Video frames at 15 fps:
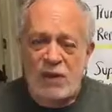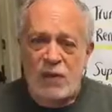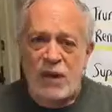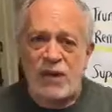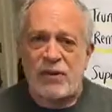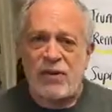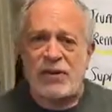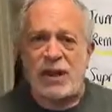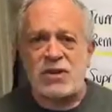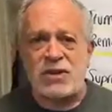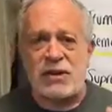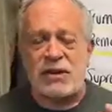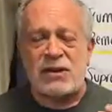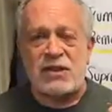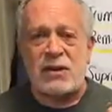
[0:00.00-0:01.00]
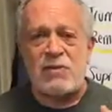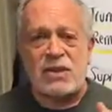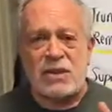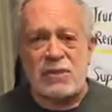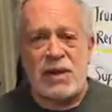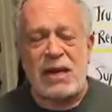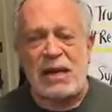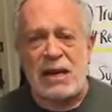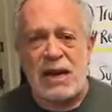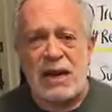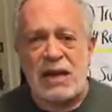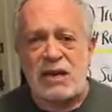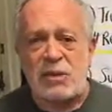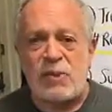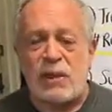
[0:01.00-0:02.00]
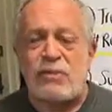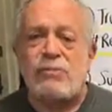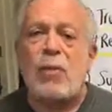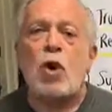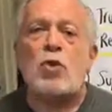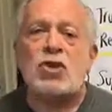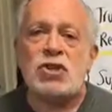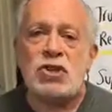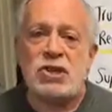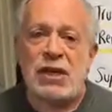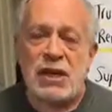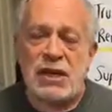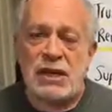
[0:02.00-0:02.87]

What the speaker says: One of the things that seems to me to be most